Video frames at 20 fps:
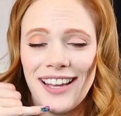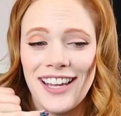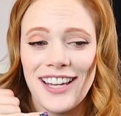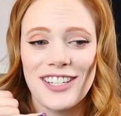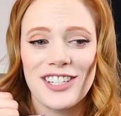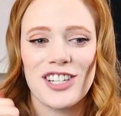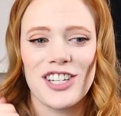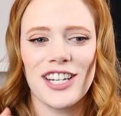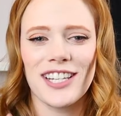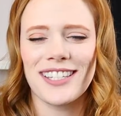
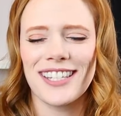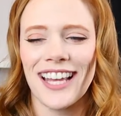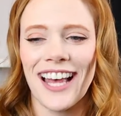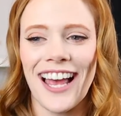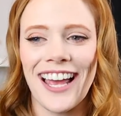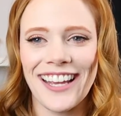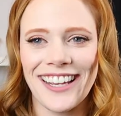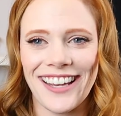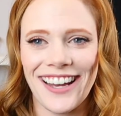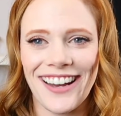And she's
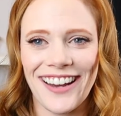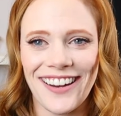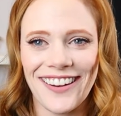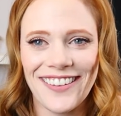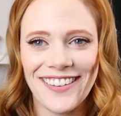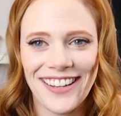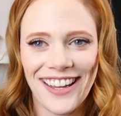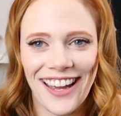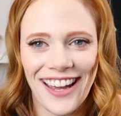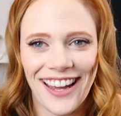like,
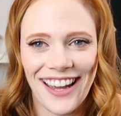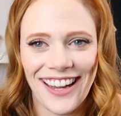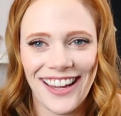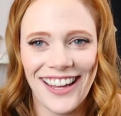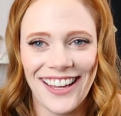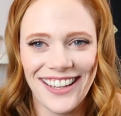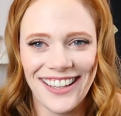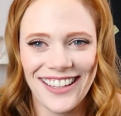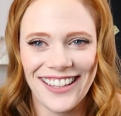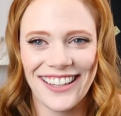
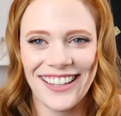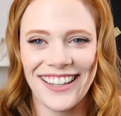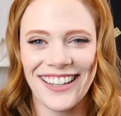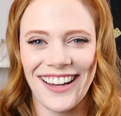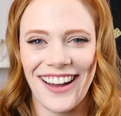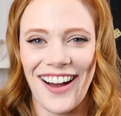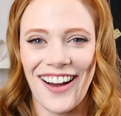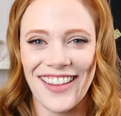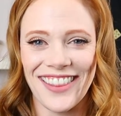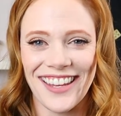okay.
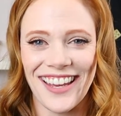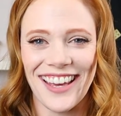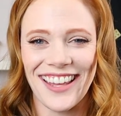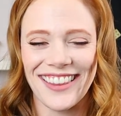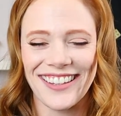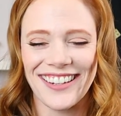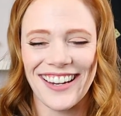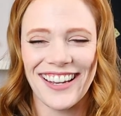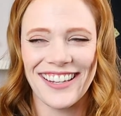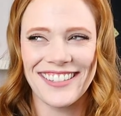On the
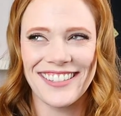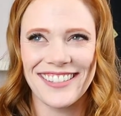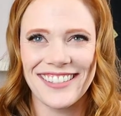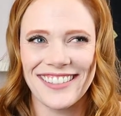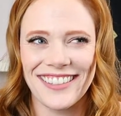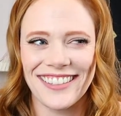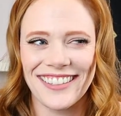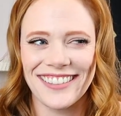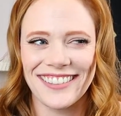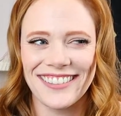other hand,
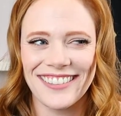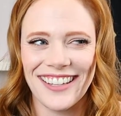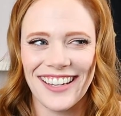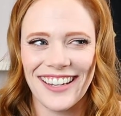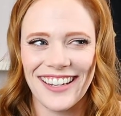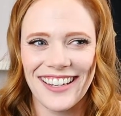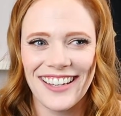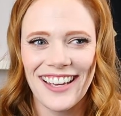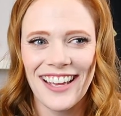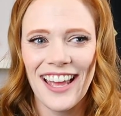she's like,
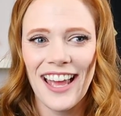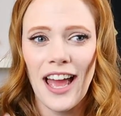okay,